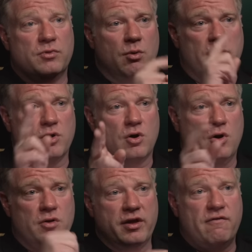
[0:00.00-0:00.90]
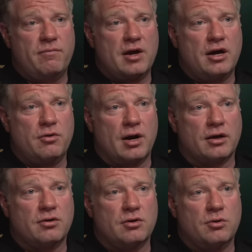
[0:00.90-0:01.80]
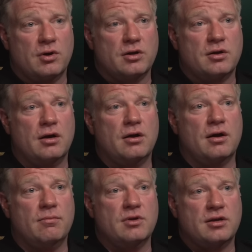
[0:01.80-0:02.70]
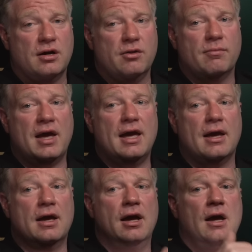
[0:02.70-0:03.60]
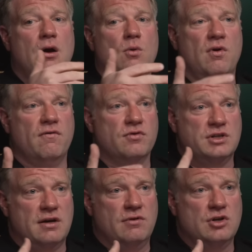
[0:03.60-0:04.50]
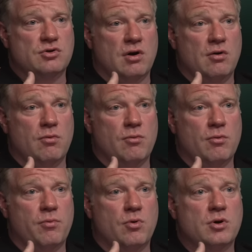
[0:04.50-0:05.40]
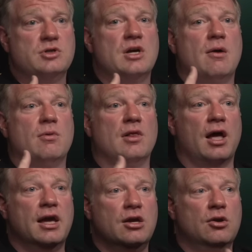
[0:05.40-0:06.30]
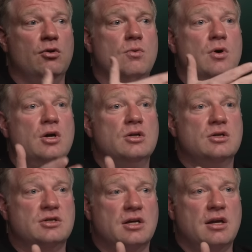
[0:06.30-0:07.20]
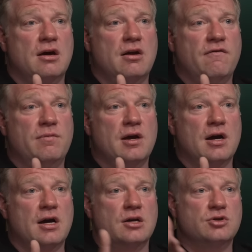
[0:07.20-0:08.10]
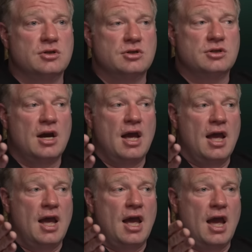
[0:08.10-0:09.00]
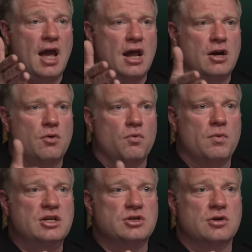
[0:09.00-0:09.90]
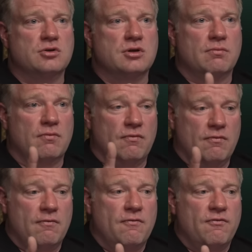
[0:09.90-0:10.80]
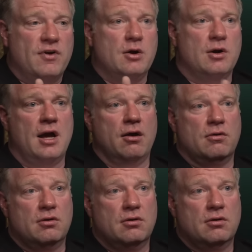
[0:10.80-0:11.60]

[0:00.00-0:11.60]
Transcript: You want him to call the FBI director. You want to tell him to tell them, "Hey, we've received these credible reports. I would like you to send out FBI agents and research them, Figure it out.